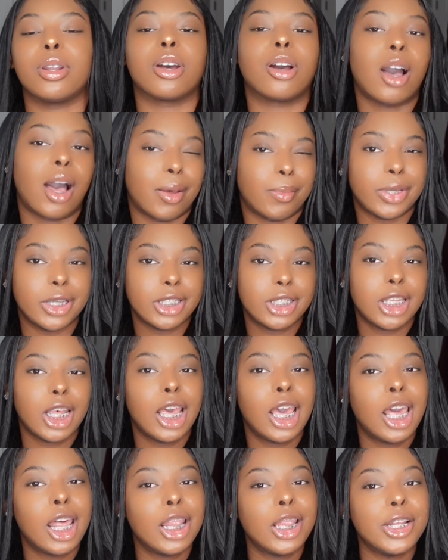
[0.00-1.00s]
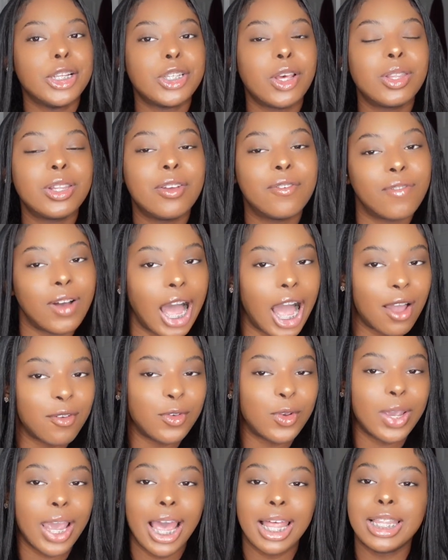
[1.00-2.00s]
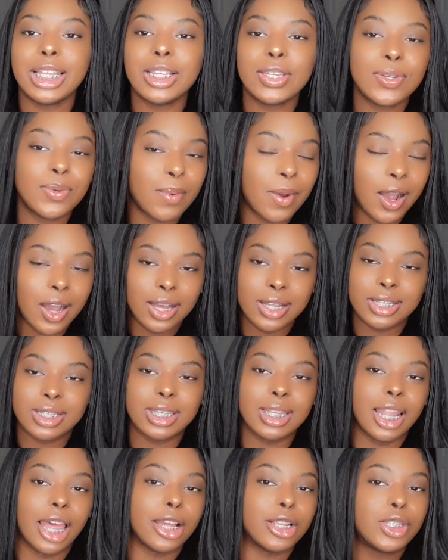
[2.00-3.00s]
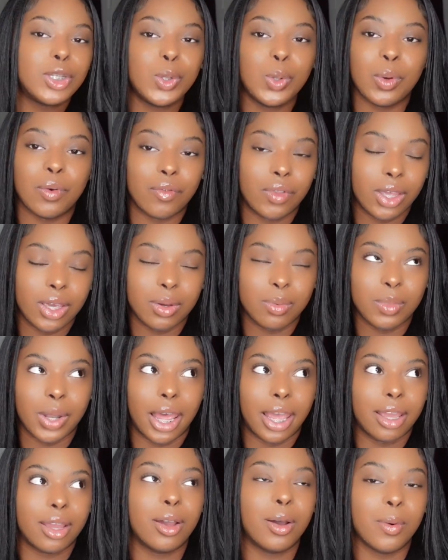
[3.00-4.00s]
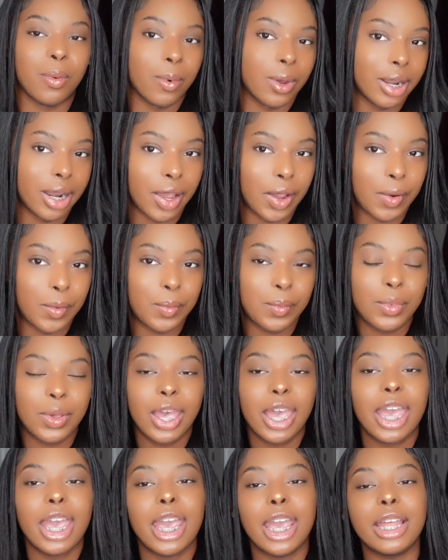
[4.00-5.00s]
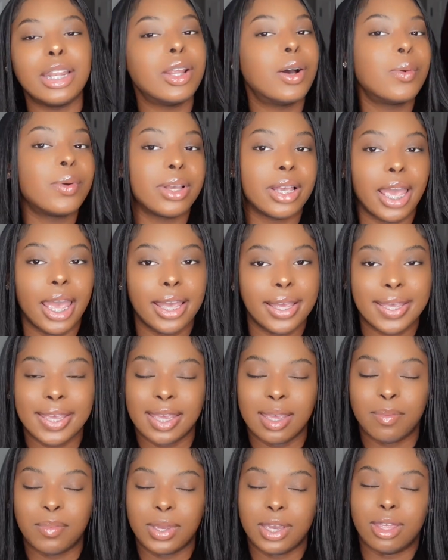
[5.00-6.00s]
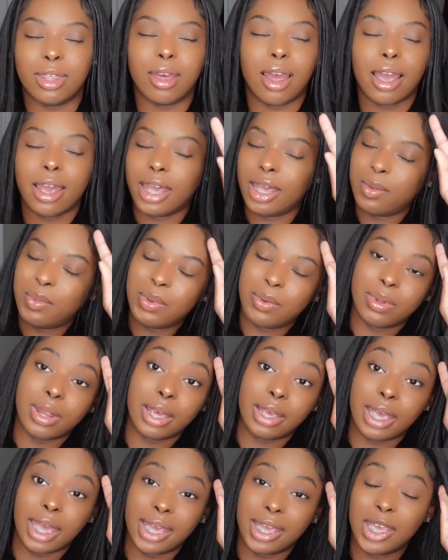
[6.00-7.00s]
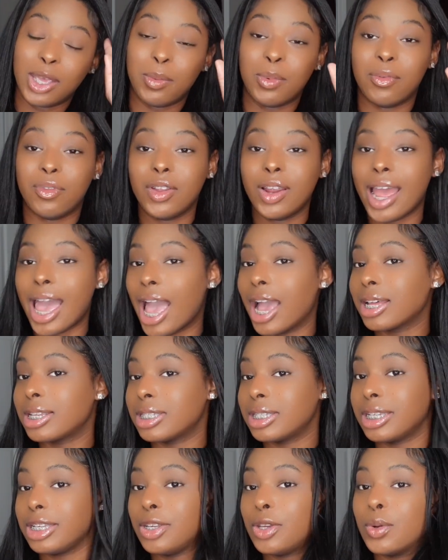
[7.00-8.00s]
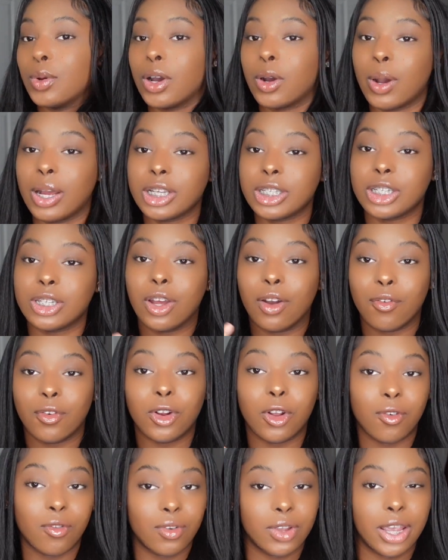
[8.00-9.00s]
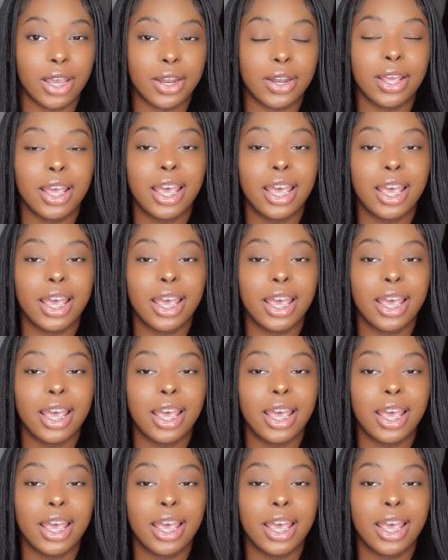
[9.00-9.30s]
to comments. There's only 5. You can at least reply to like 2 of them. Like, come on now. And don't gatekeep either. I hate people that gatekeep. If they're asking you a question over and over again,